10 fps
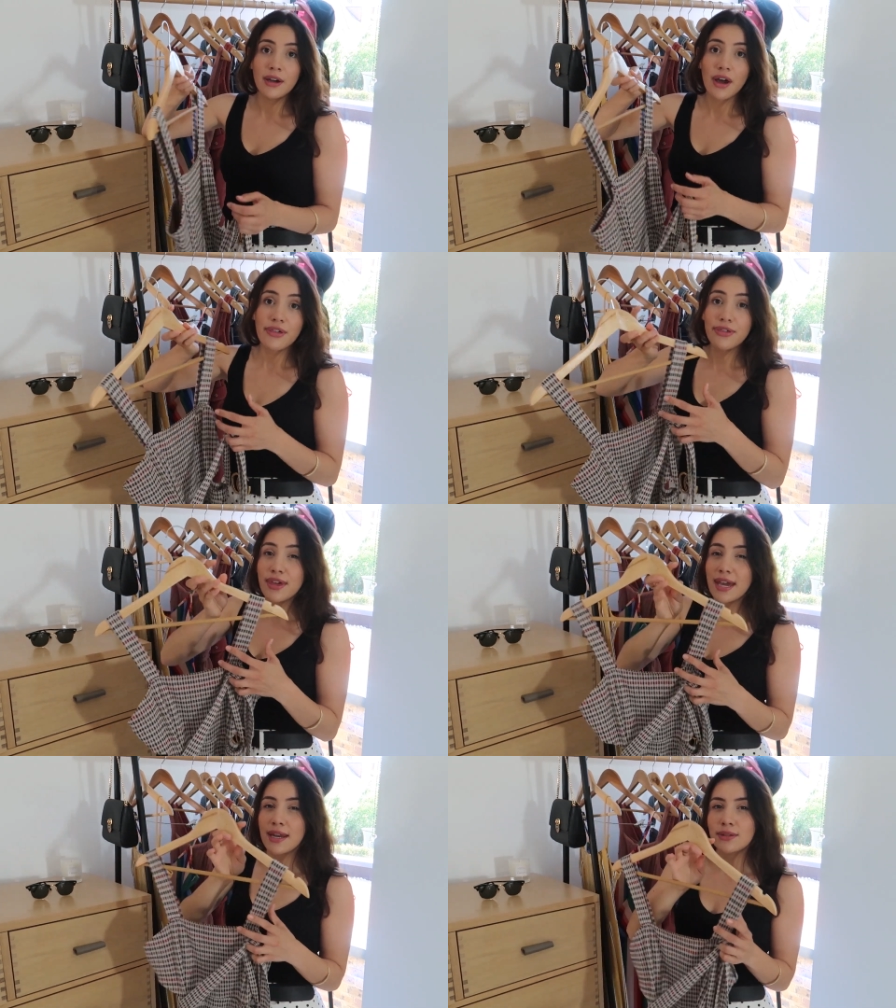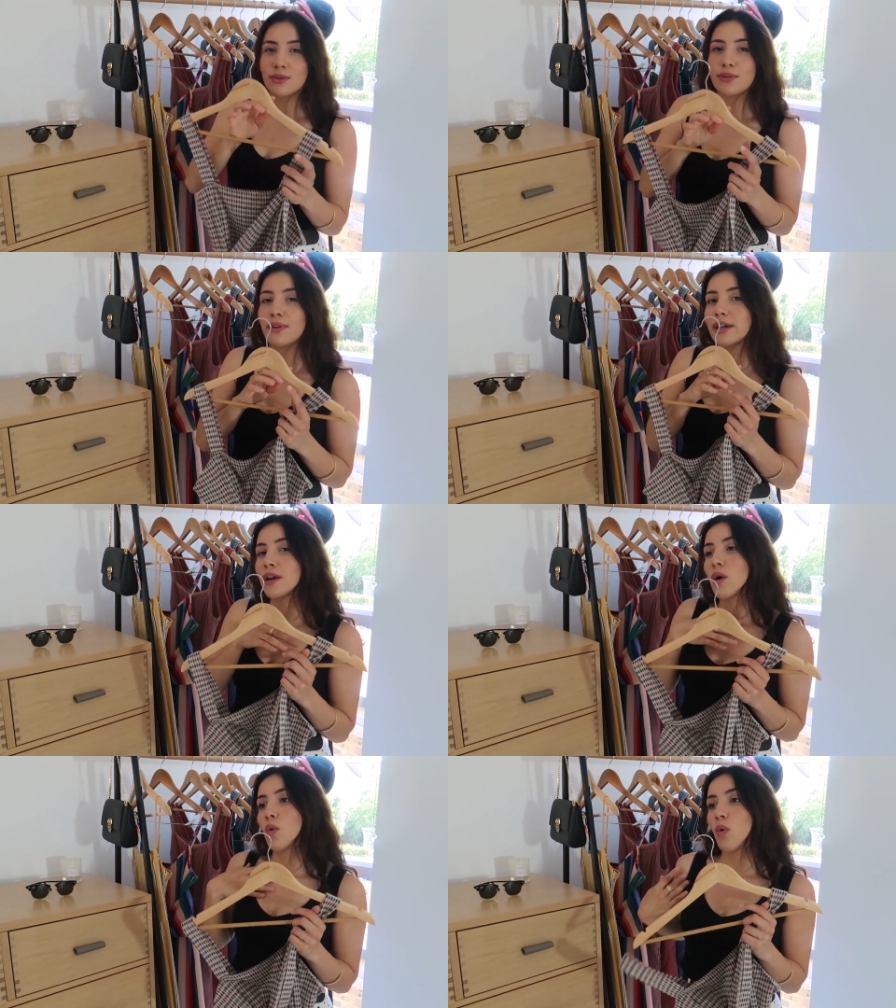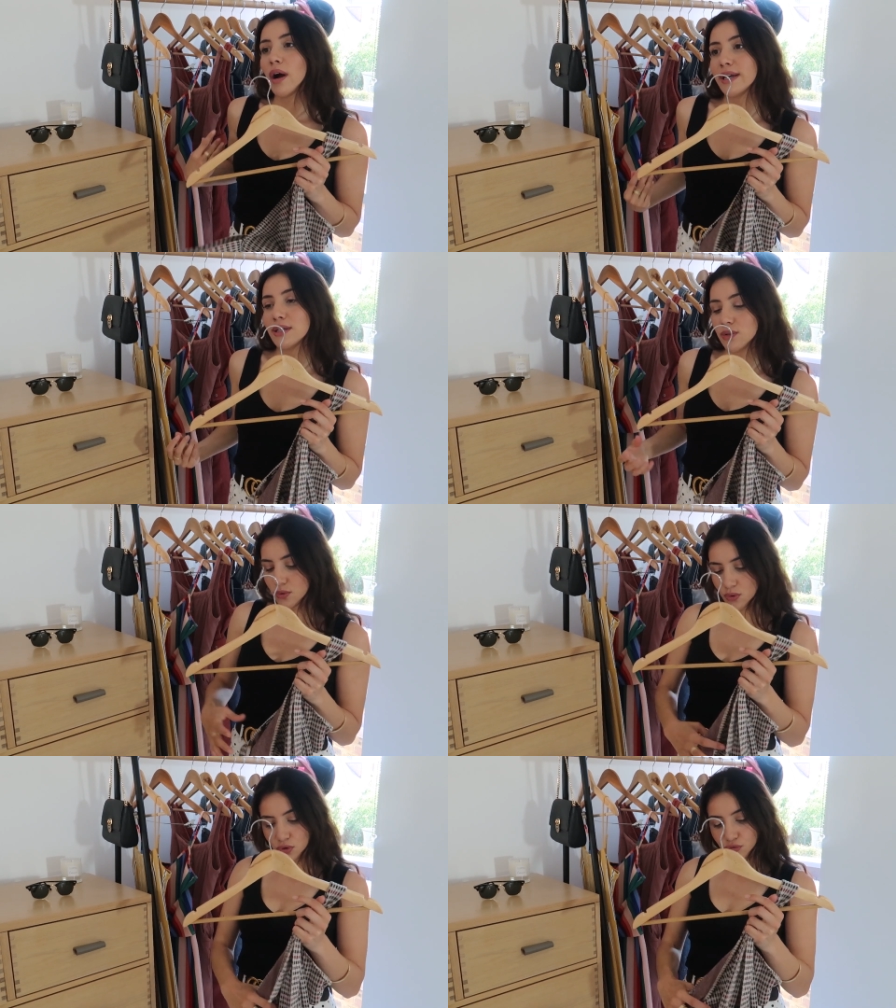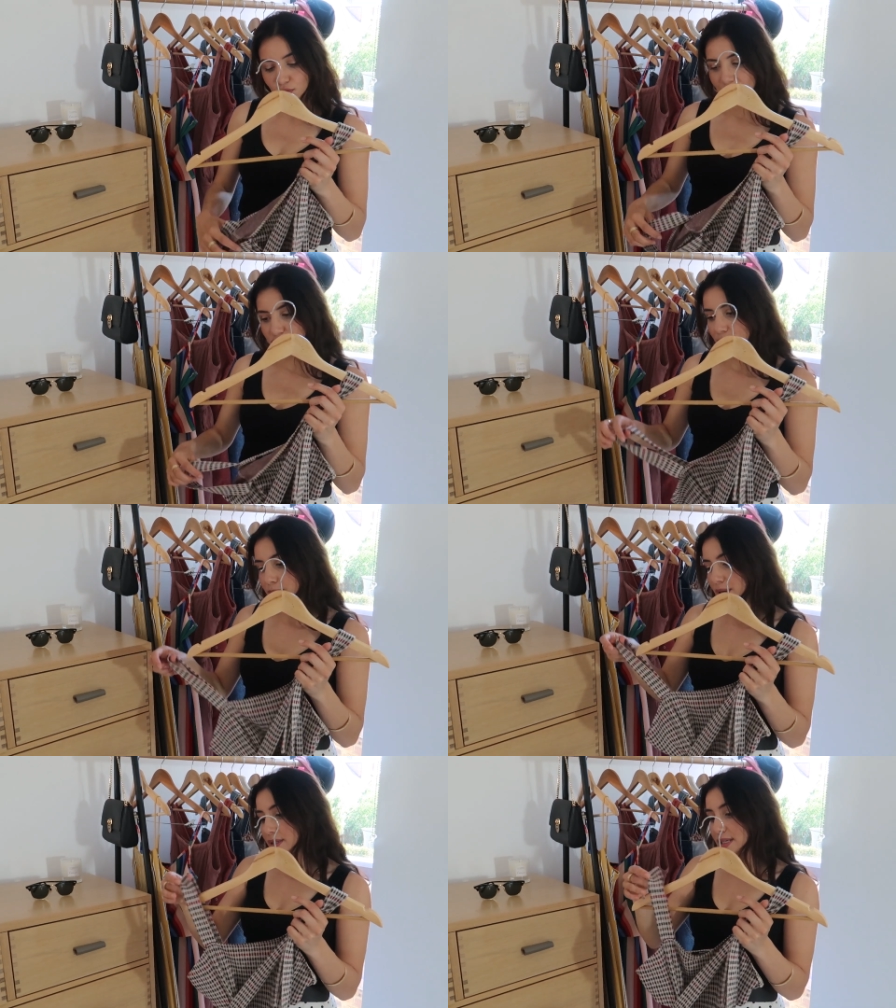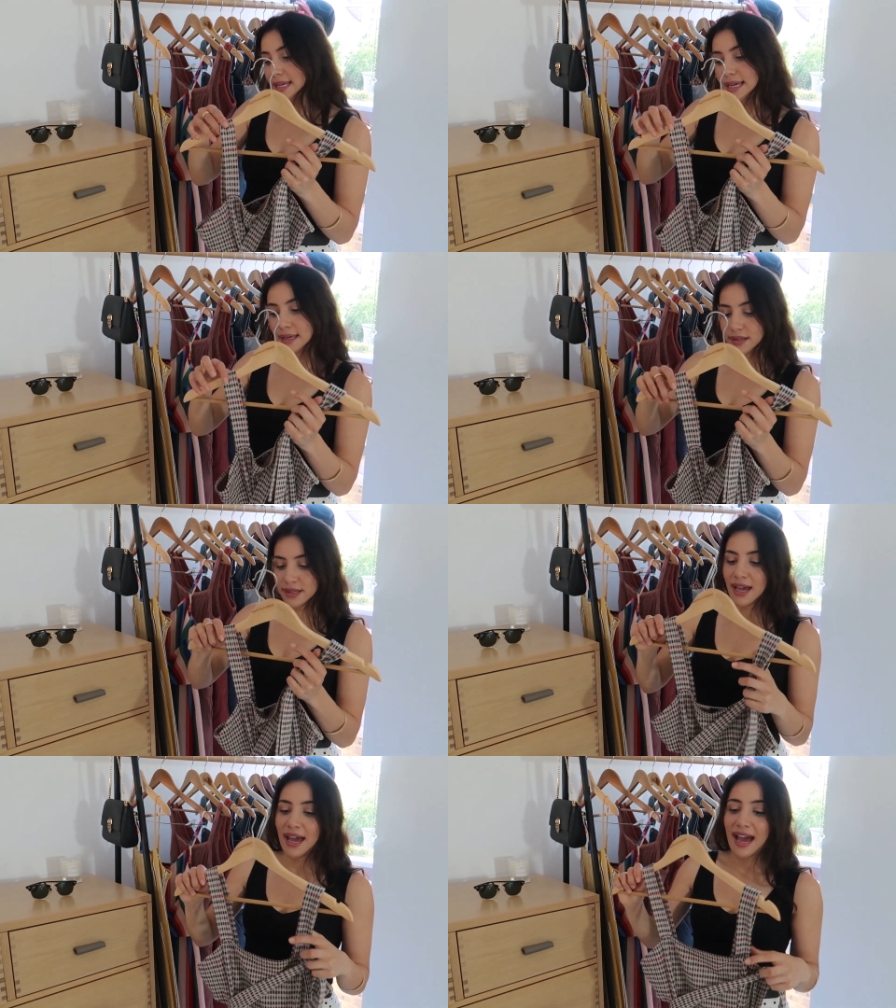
a thin sort of like white or grey jumper underneath,